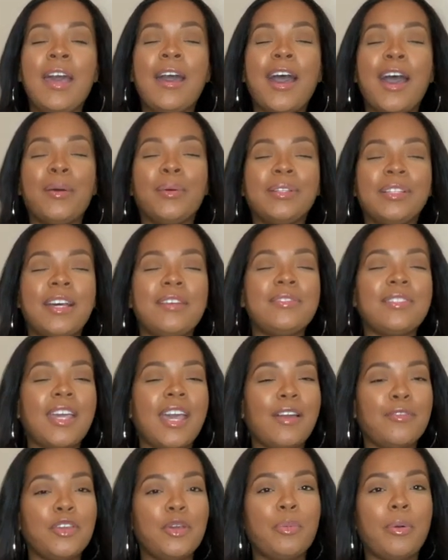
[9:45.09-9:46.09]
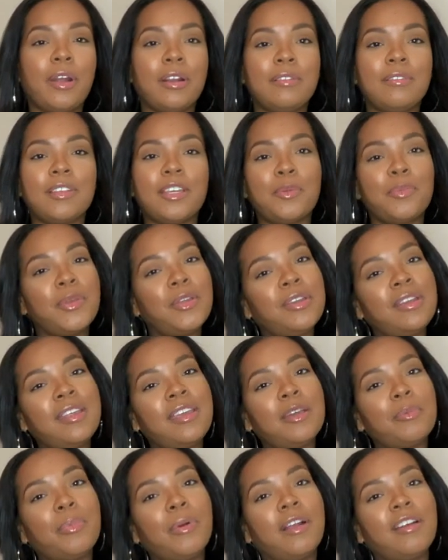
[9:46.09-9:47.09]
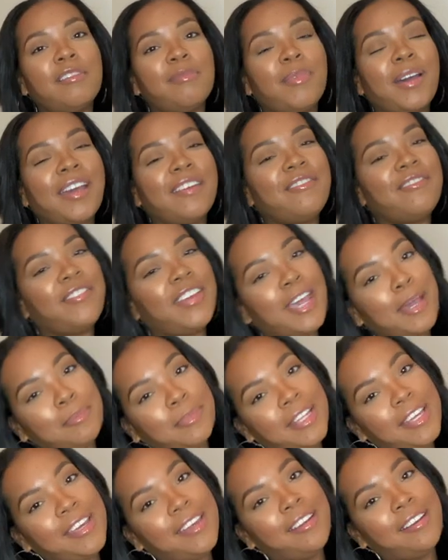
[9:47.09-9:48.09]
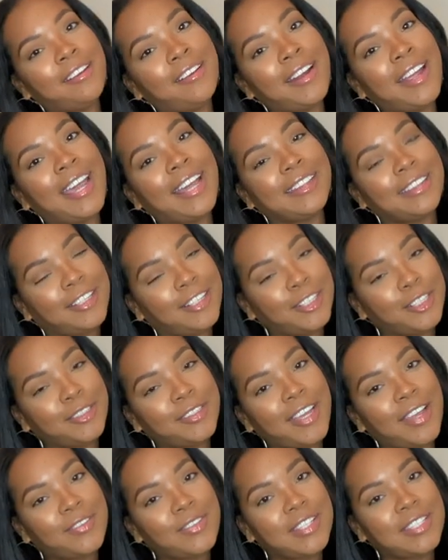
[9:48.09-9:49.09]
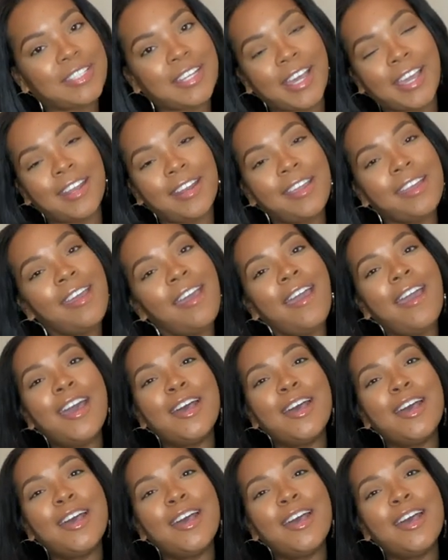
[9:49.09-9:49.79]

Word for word: I would love to have you part of the community and part of my family here at the Girl Cave Society.